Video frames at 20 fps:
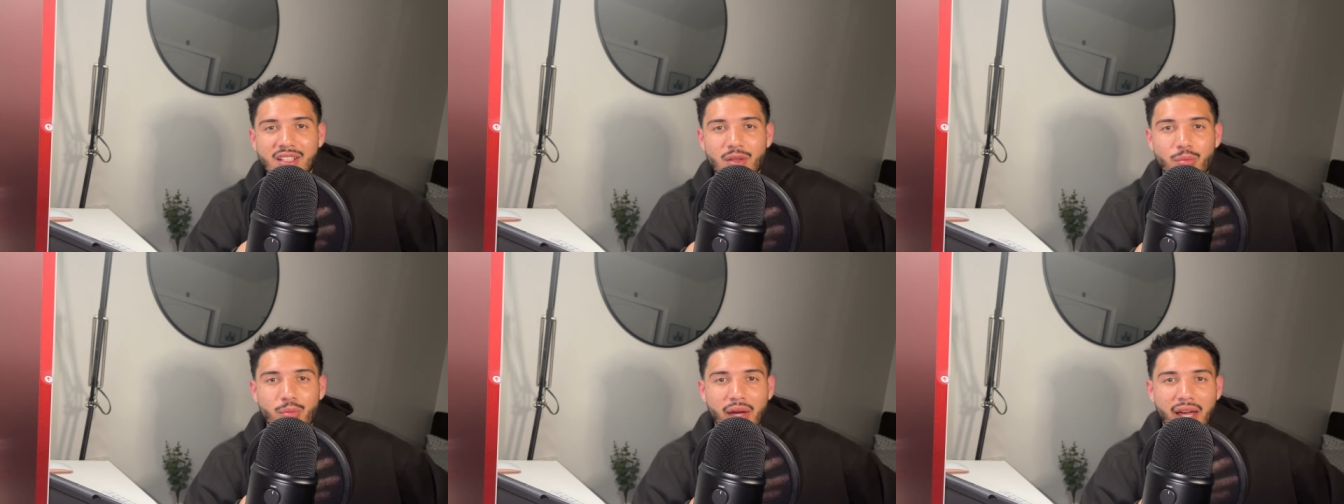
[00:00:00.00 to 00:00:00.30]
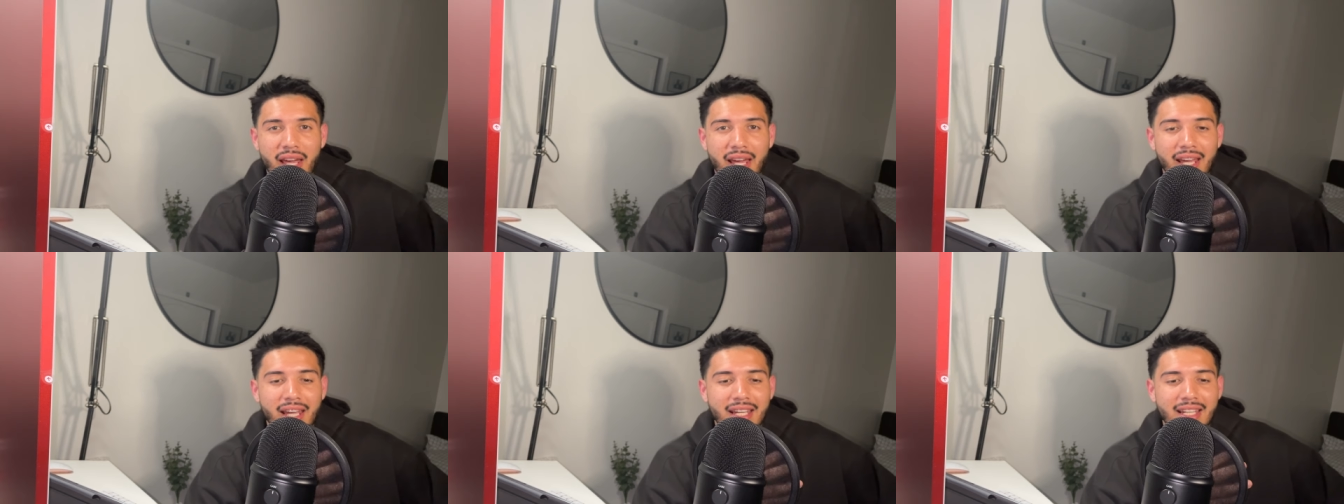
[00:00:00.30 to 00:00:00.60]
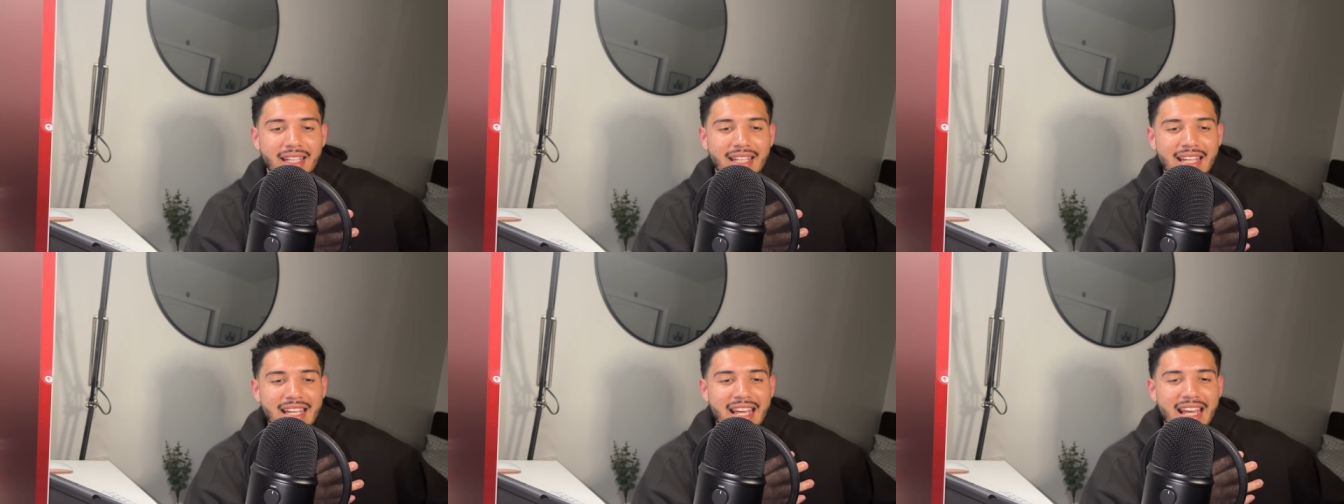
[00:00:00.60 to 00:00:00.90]
to
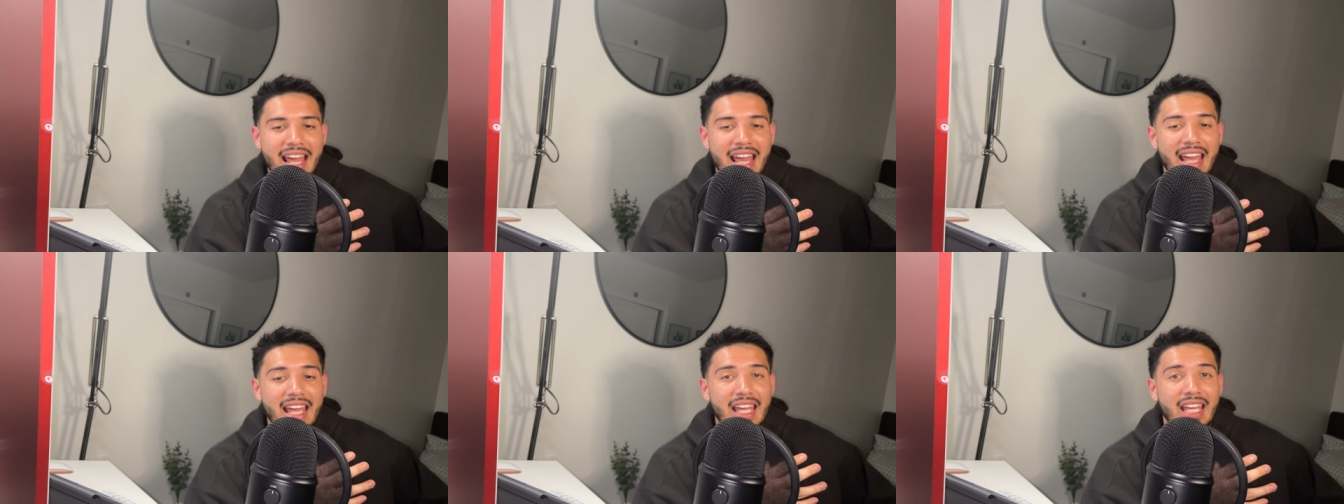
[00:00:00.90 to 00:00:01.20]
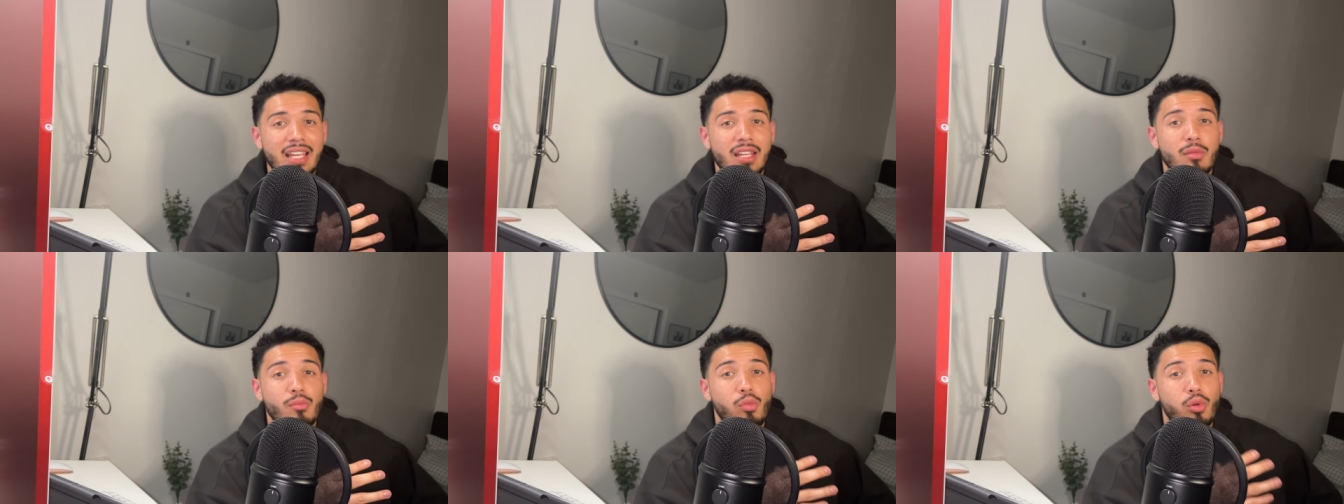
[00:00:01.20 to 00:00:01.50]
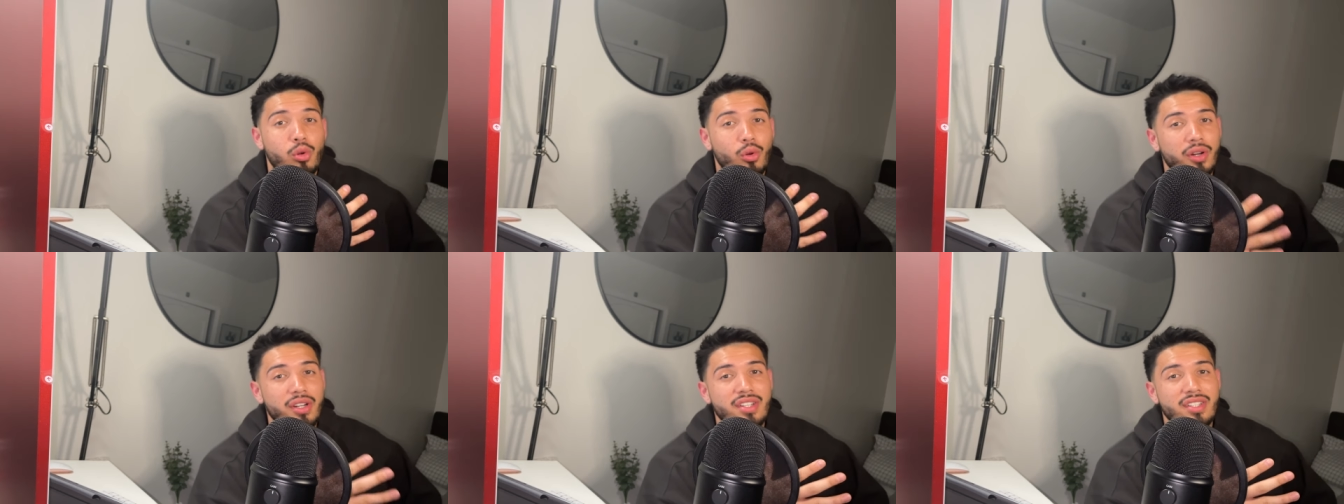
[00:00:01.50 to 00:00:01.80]
pay a
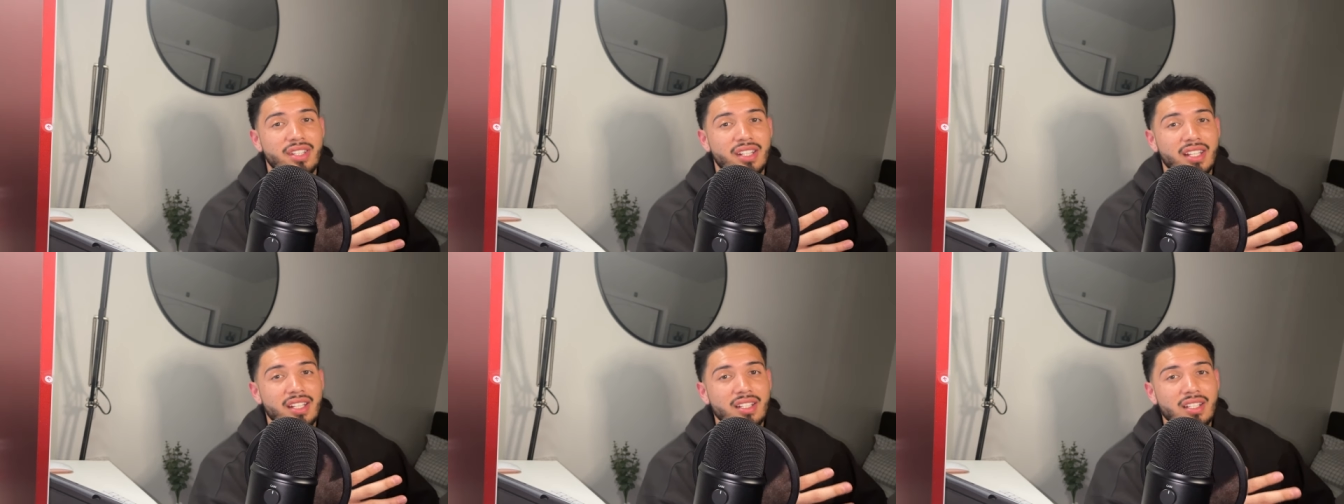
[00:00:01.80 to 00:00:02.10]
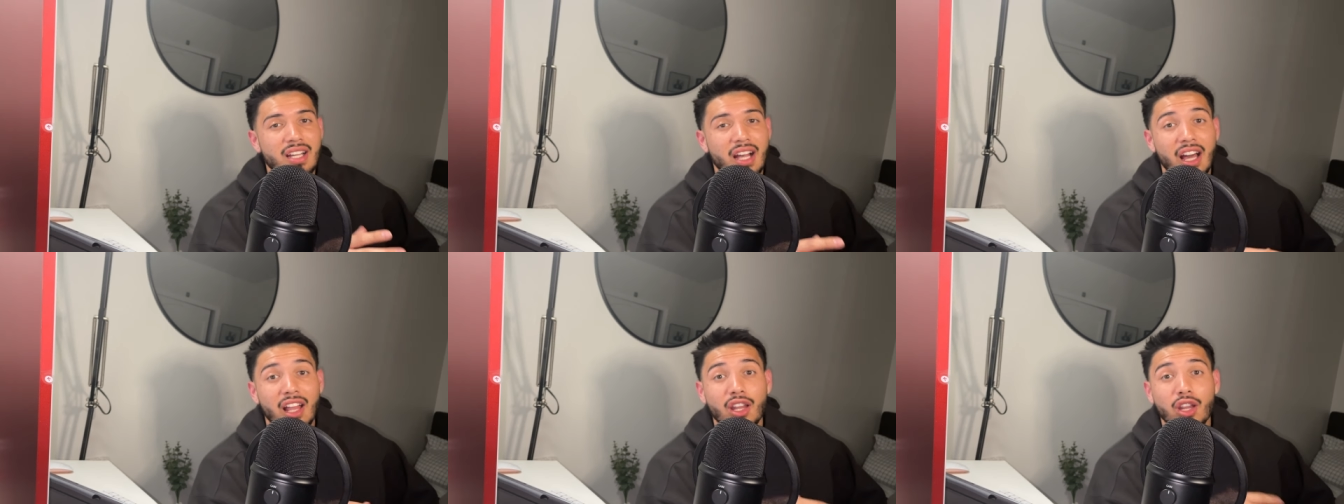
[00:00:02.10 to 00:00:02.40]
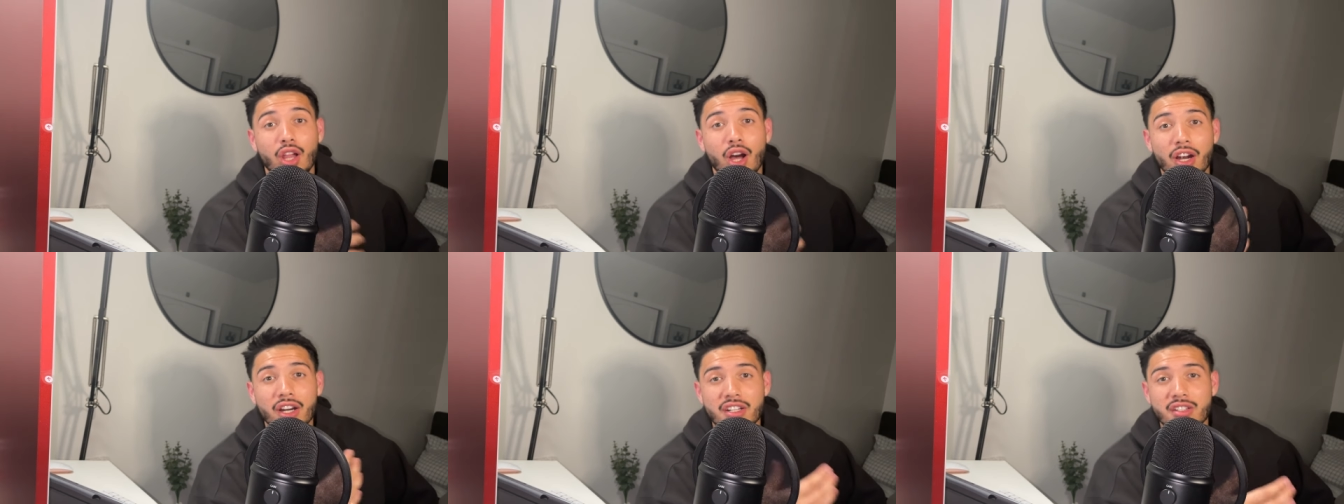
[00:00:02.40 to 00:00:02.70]
portion a
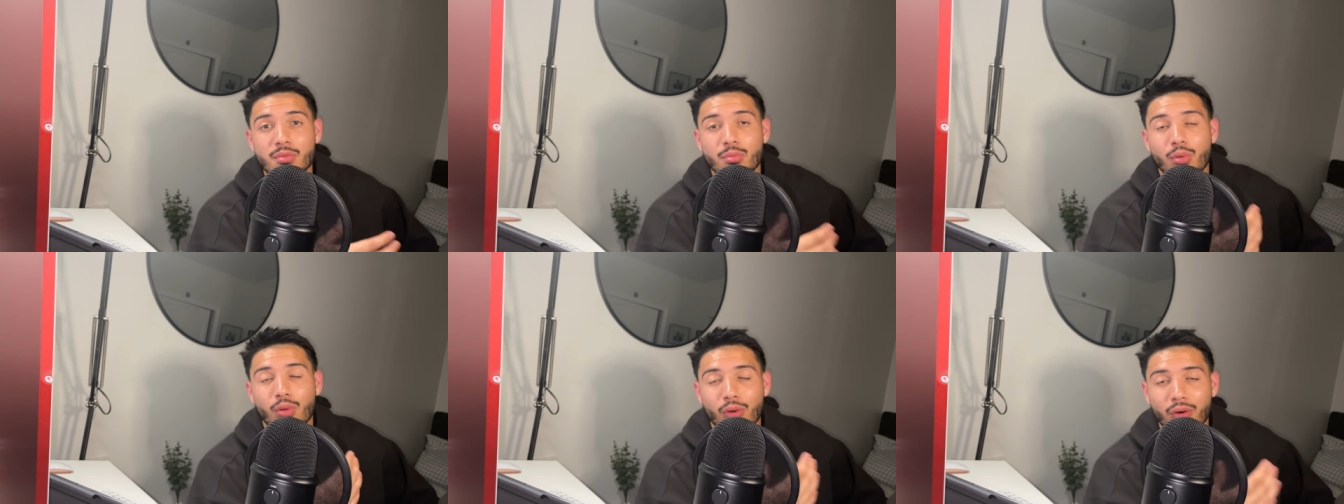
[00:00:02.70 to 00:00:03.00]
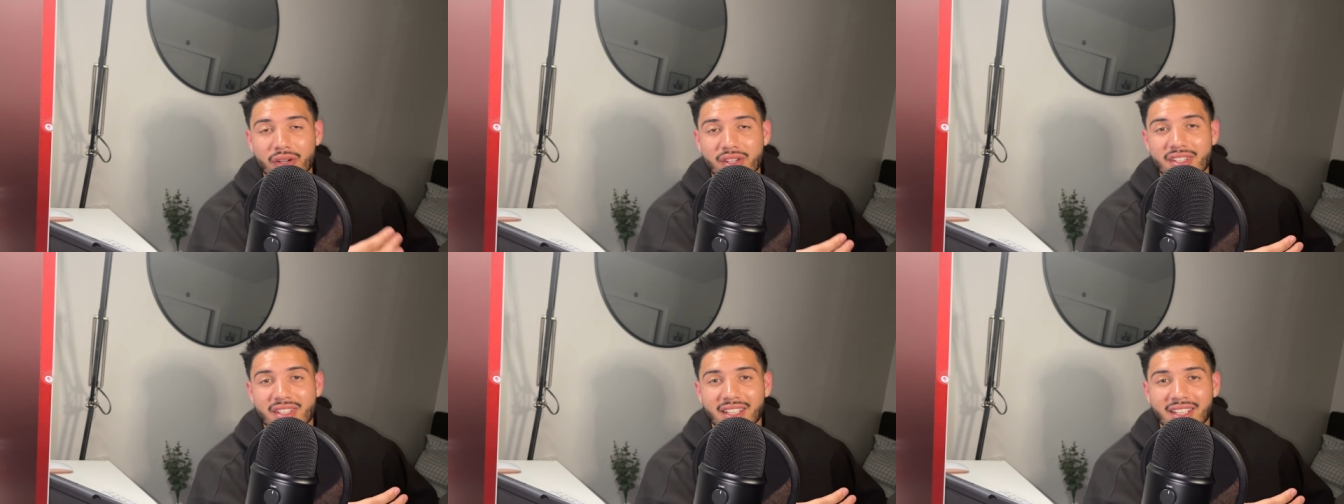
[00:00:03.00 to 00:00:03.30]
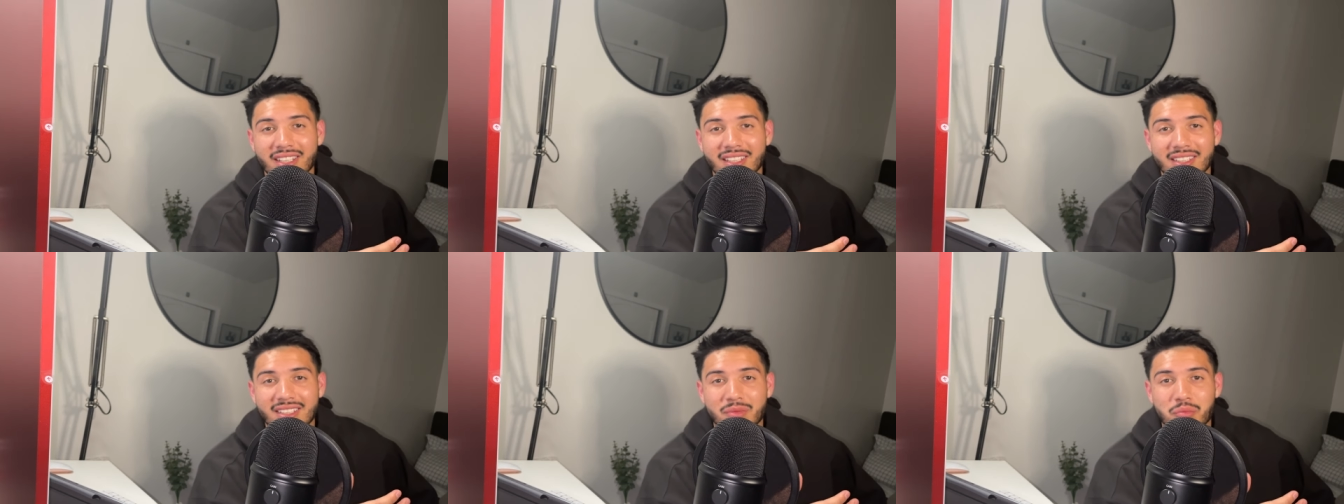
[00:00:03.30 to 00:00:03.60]
large
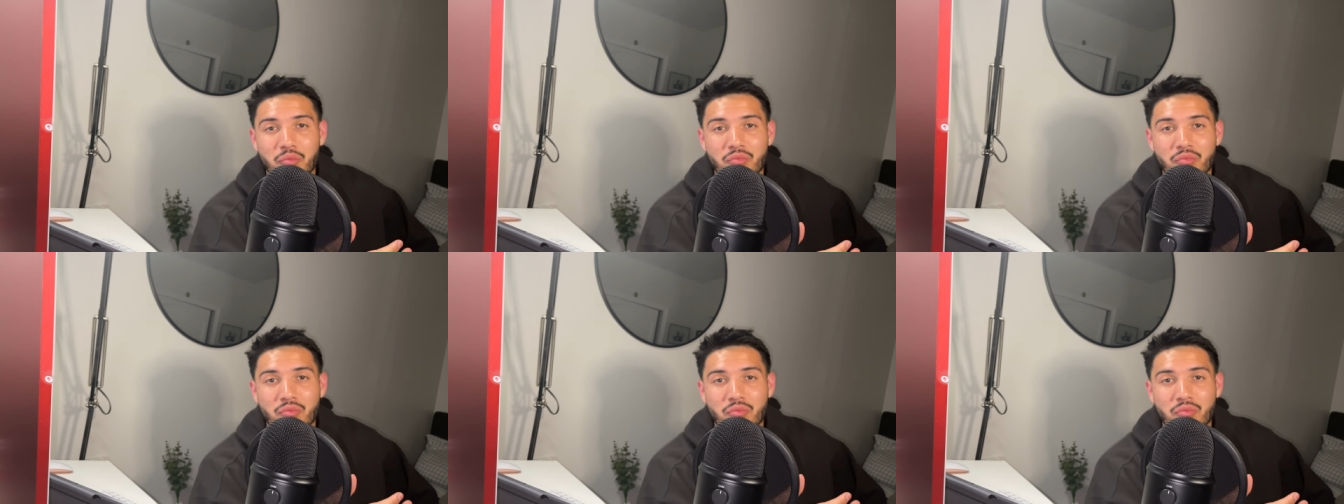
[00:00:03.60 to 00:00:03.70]
portion